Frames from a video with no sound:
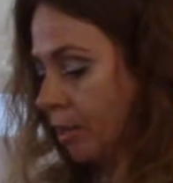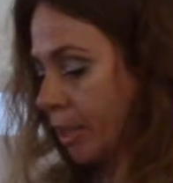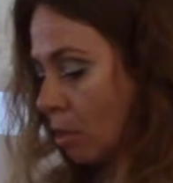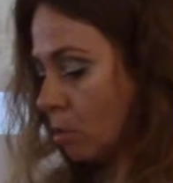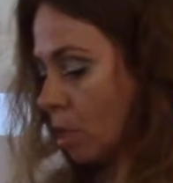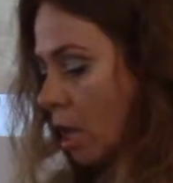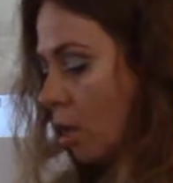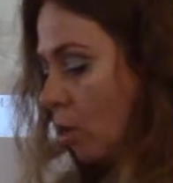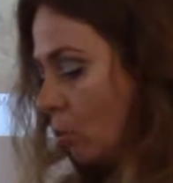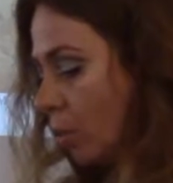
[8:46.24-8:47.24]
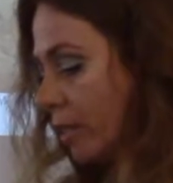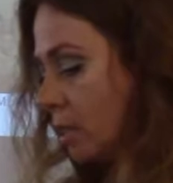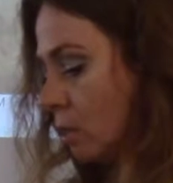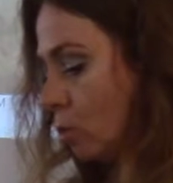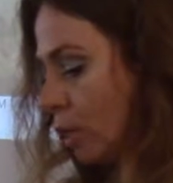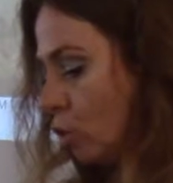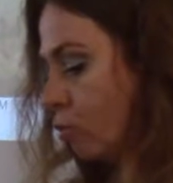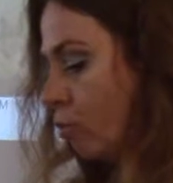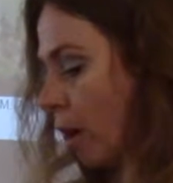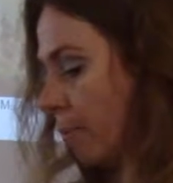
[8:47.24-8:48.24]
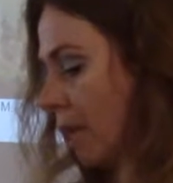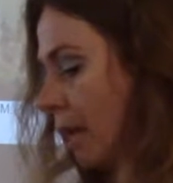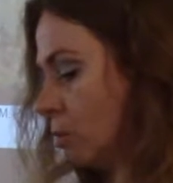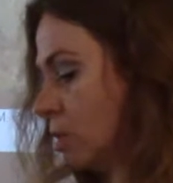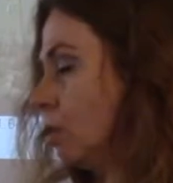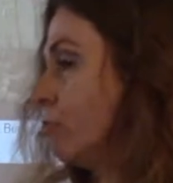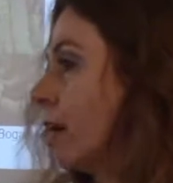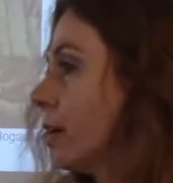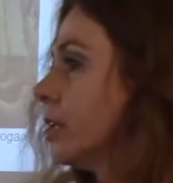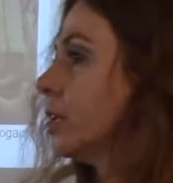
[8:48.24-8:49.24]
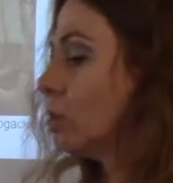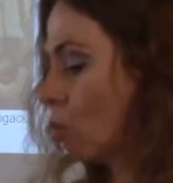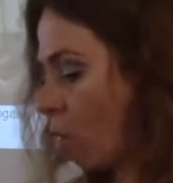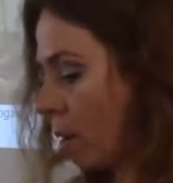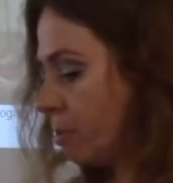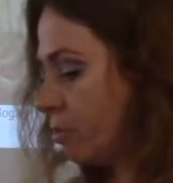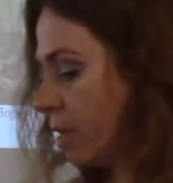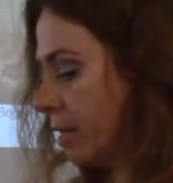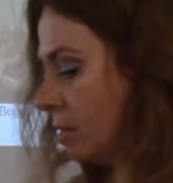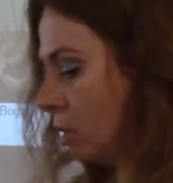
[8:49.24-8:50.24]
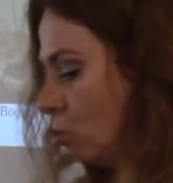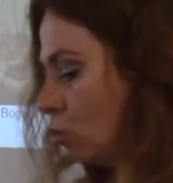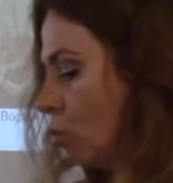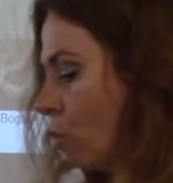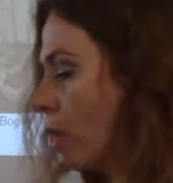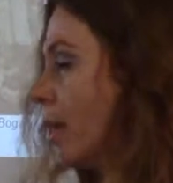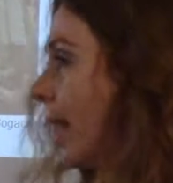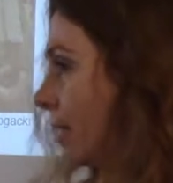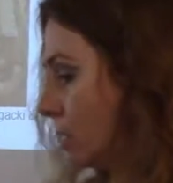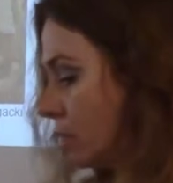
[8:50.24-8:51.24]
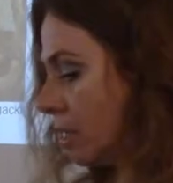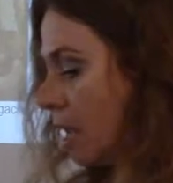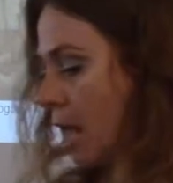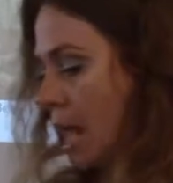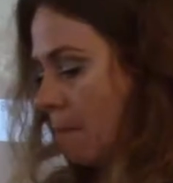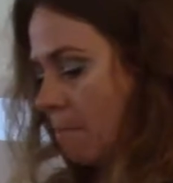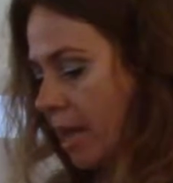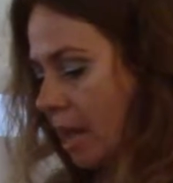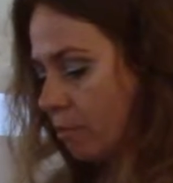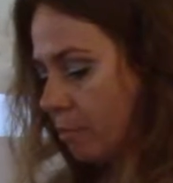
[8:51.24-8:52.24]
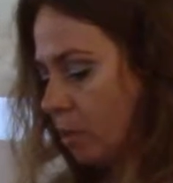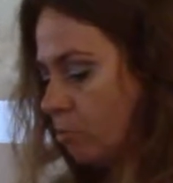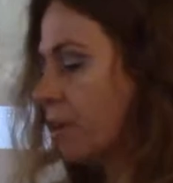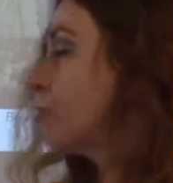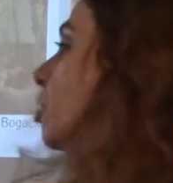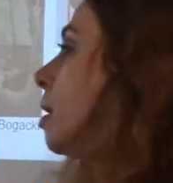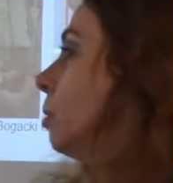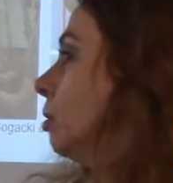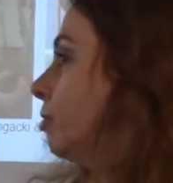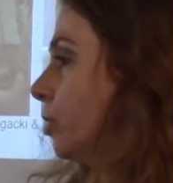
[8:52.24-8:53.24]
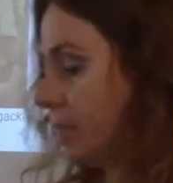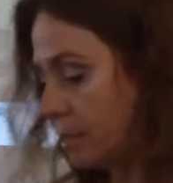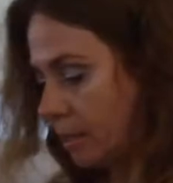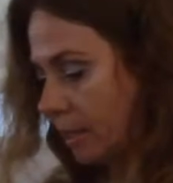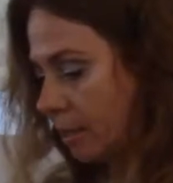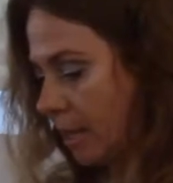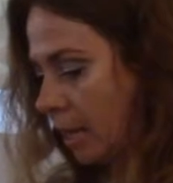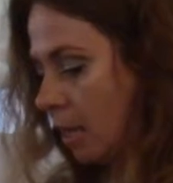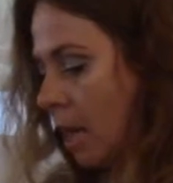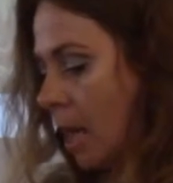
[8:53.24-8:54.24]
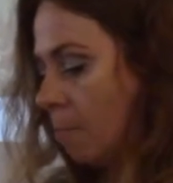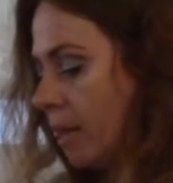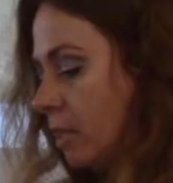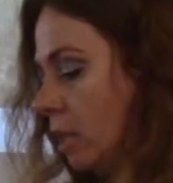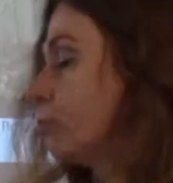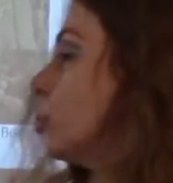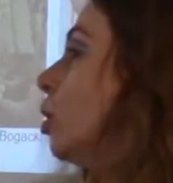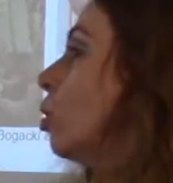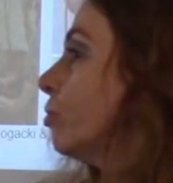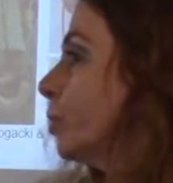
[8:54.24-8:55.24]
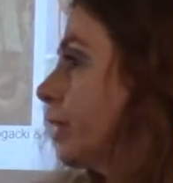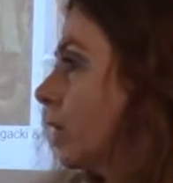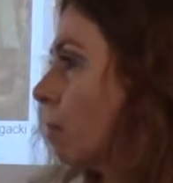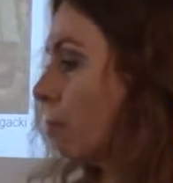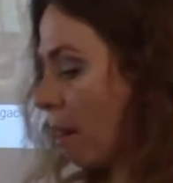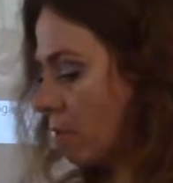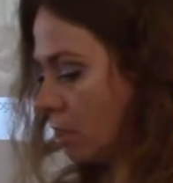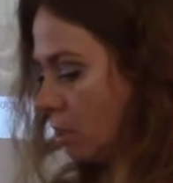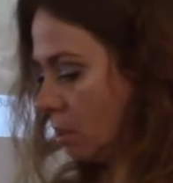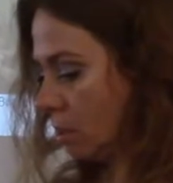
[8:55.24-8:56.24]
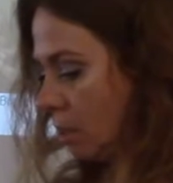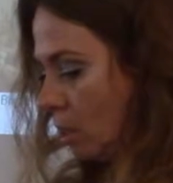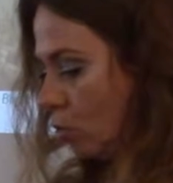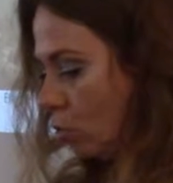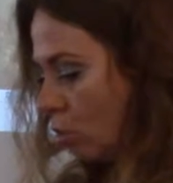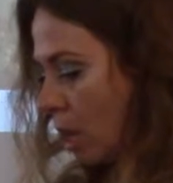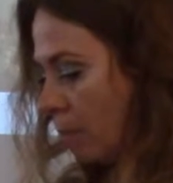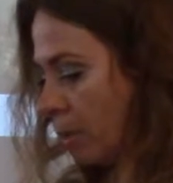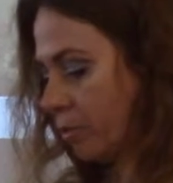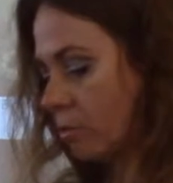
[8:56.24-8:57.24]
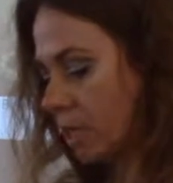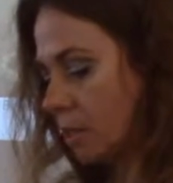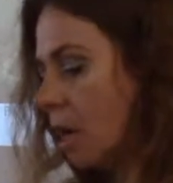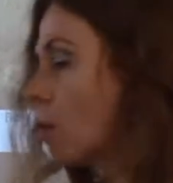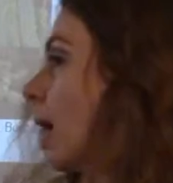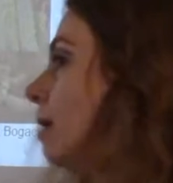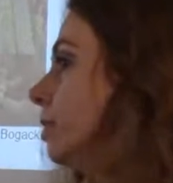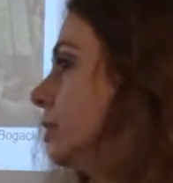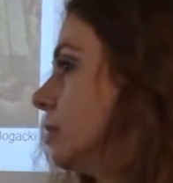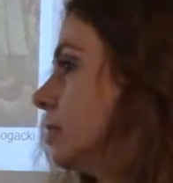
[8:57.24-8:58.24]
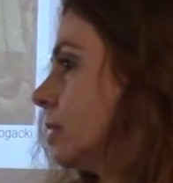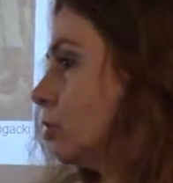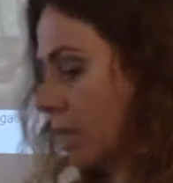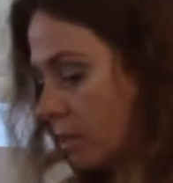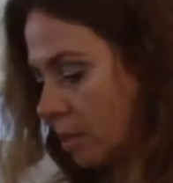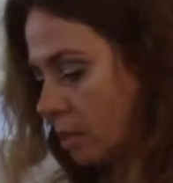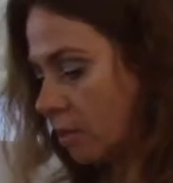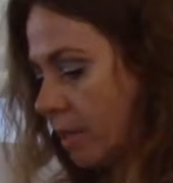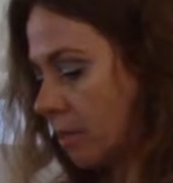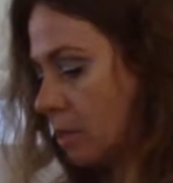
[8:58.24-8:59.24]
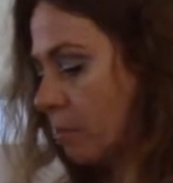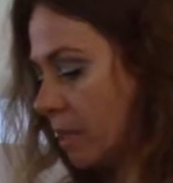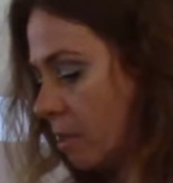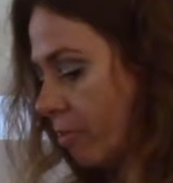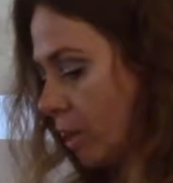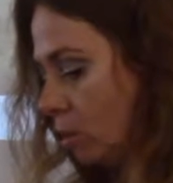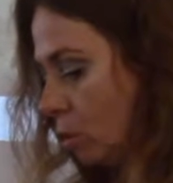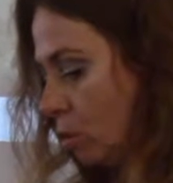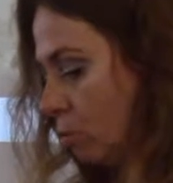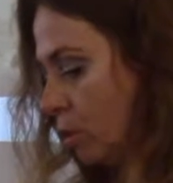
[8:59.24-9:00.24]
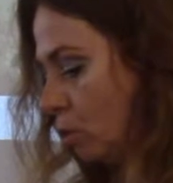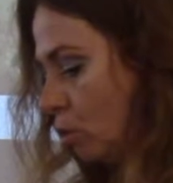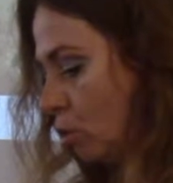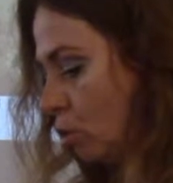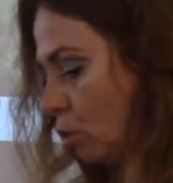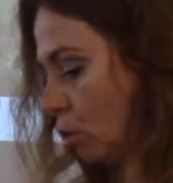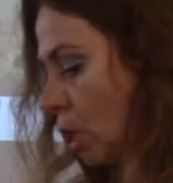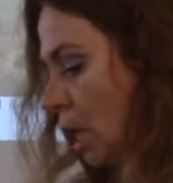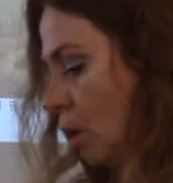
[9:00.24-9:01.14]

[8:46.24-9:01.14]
Those loom weights which form allows dividing the work threads into more layers may have been favorable for this technique. But if we look for the comparisons in Europe, there is no evidence suggested that specific tools were used to